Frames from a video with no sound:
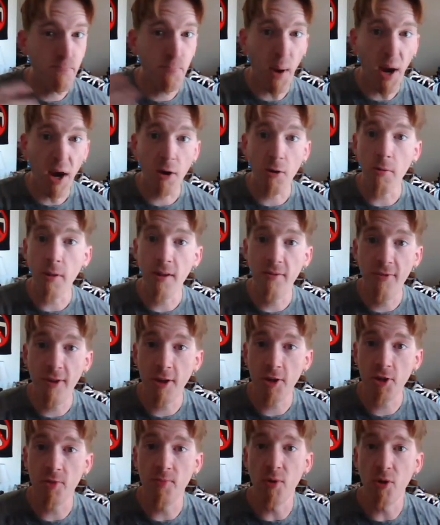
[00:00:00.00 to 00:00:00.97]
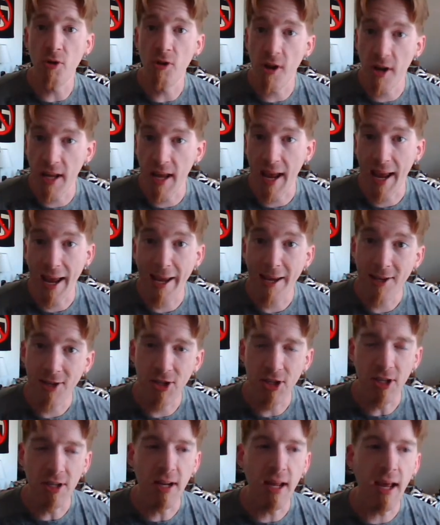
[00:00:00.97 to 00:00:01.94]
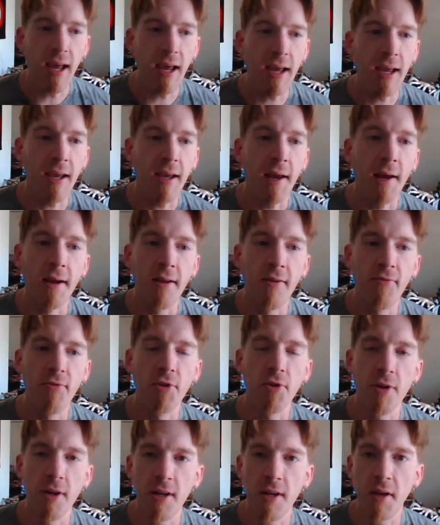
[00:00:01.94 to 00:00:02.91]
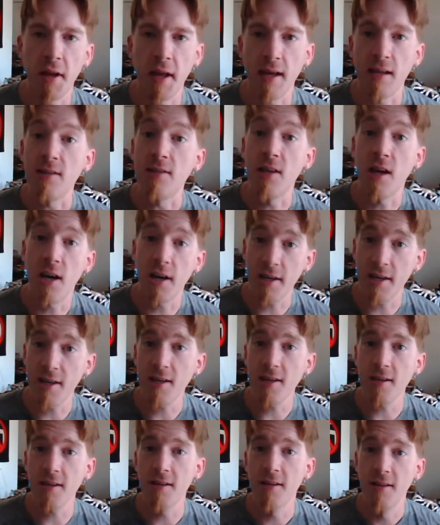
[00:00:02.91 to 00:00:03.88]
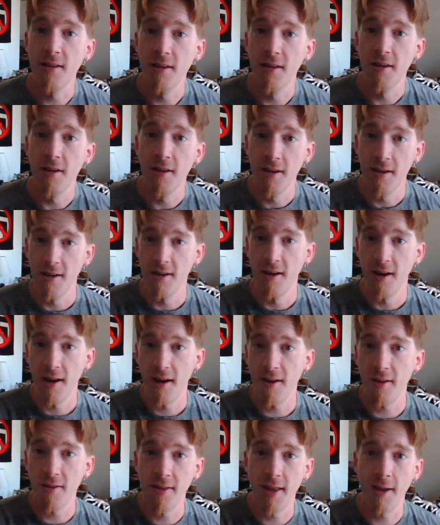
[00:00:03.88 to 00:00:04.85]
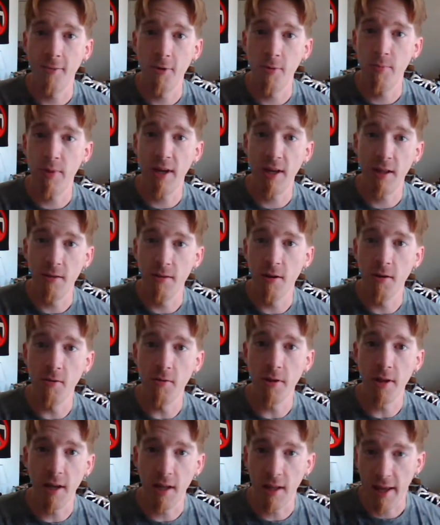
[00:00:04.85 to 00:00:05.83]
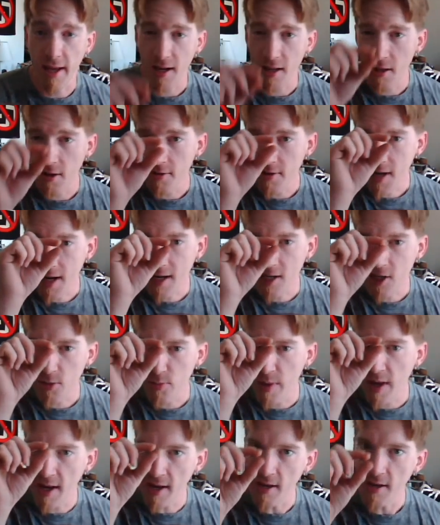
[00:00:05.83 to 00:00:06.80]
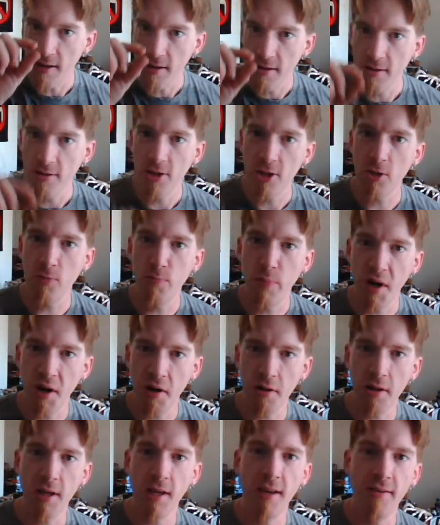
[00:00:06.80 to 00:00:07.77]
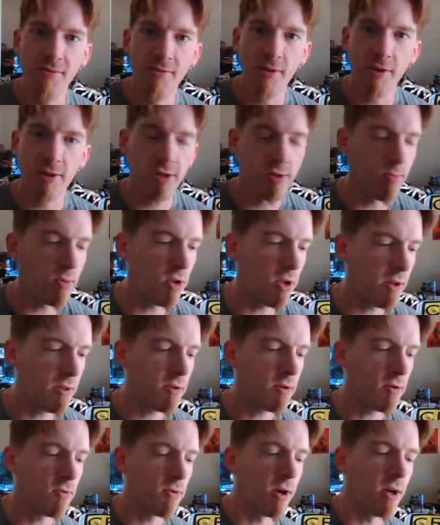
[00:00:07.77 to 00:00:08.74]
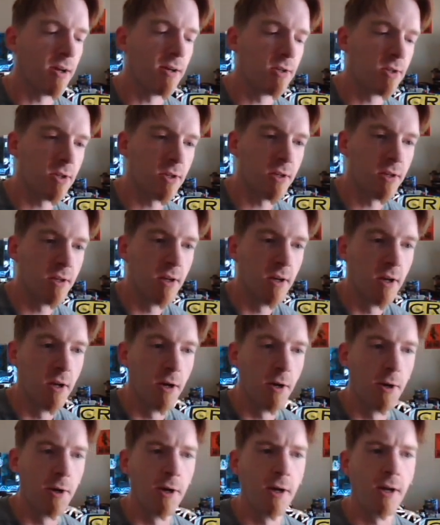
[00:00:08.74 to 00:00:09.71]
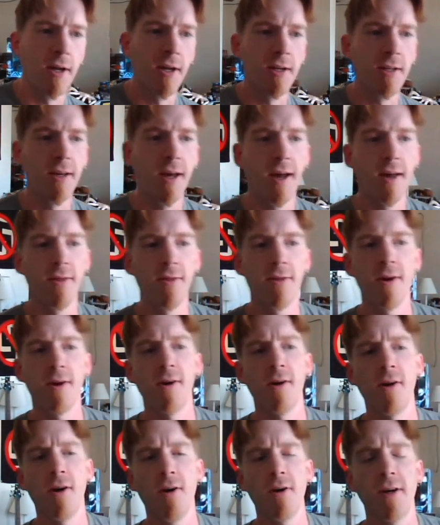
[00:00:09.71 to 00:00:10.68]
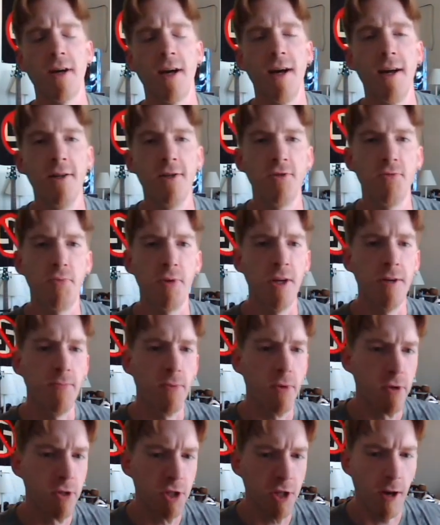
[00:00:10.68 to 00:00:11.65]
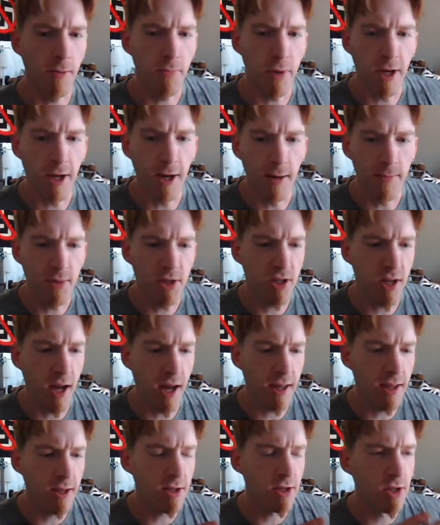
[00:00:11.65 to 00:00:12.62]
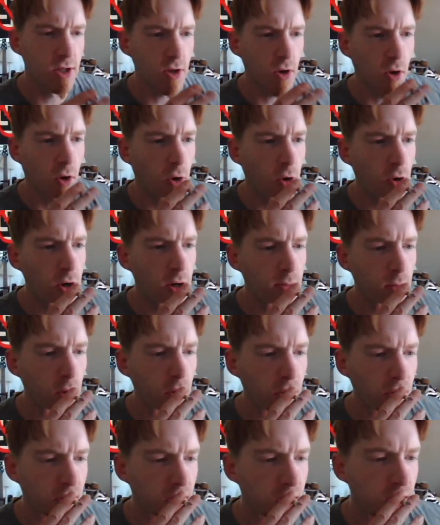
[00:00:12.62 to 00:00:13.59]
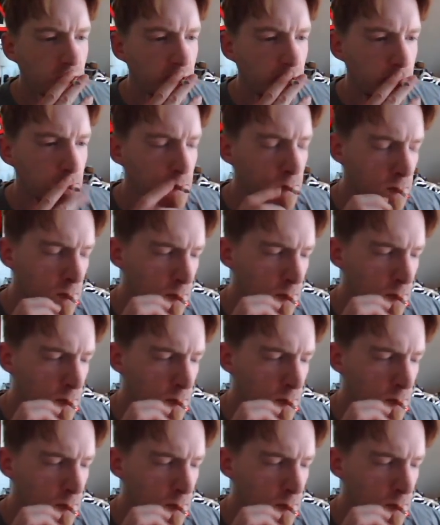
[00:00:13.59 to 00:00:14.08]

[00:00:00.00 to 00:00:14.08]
Barely visible on a hazy day, and if you're in Nantucket, they would be literally like a little tiny speck, just barely even visible on the horizon. And yet, there are all kinds of people jumping up saying, this is a horrible thing.